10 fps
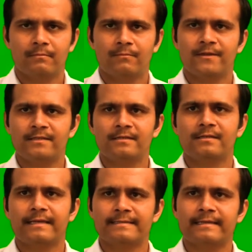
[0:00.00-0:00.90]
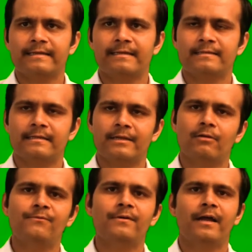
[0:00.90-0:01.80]
First excited state
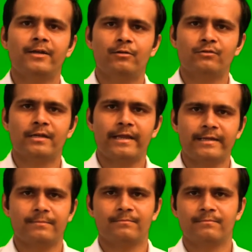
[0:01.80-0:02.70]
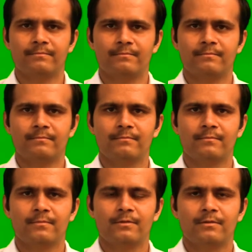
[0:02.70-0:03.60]
of hydrogen atom.
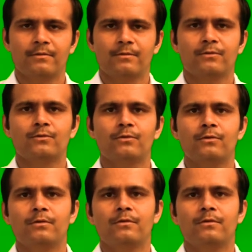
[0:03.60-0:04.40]
So